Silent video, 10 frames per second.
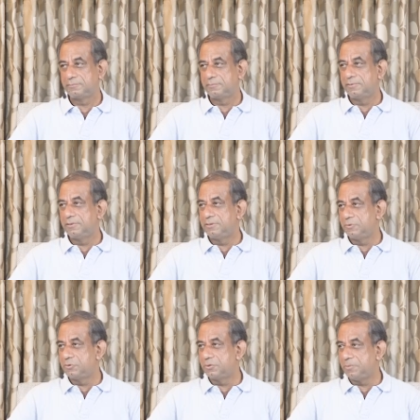Hmm,
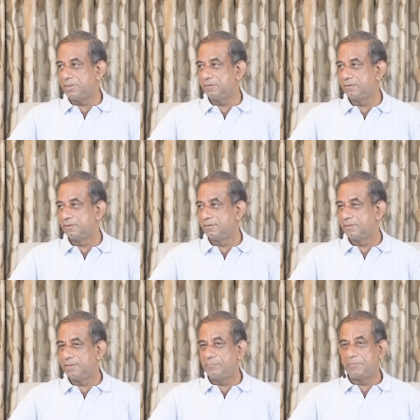this used to be,
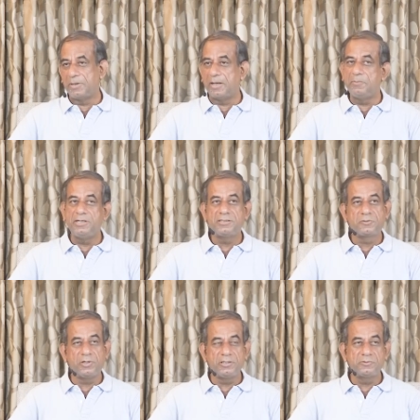if a Brahmin
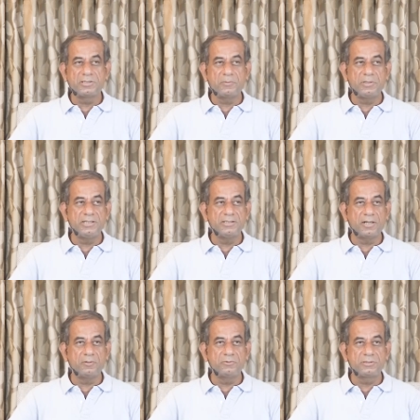is going to somebody's
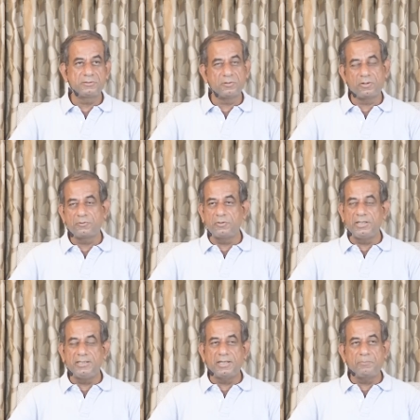house, not
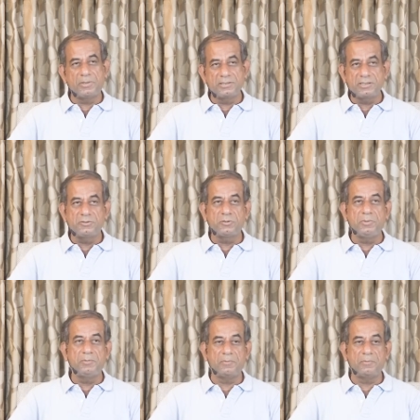only that person
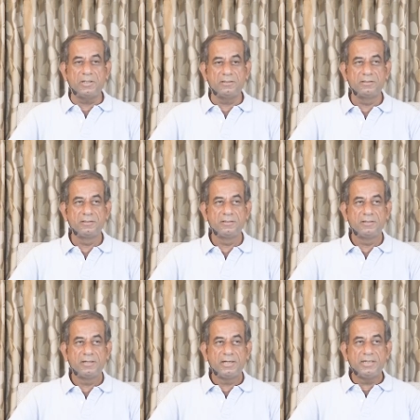should be Brahmin,
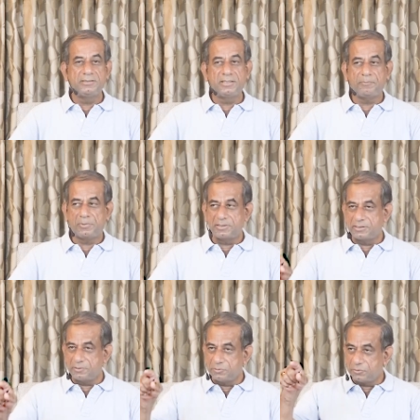is the
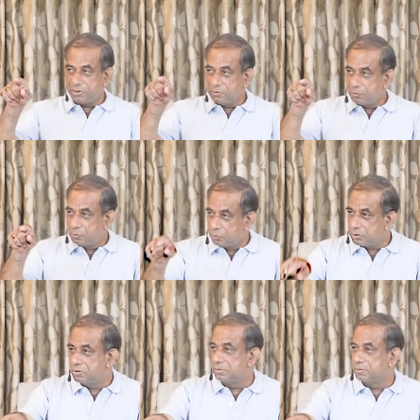person who is going to
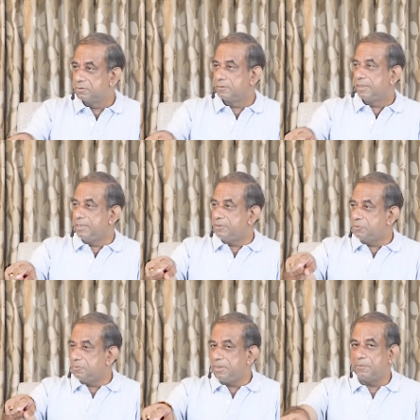cook, he
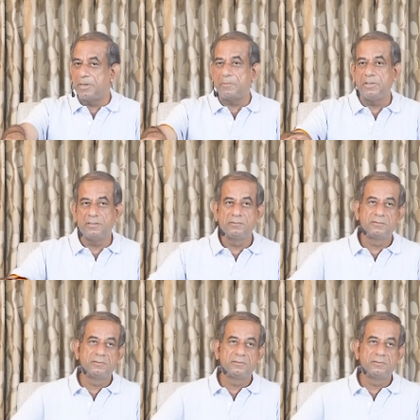should be a Brahmin.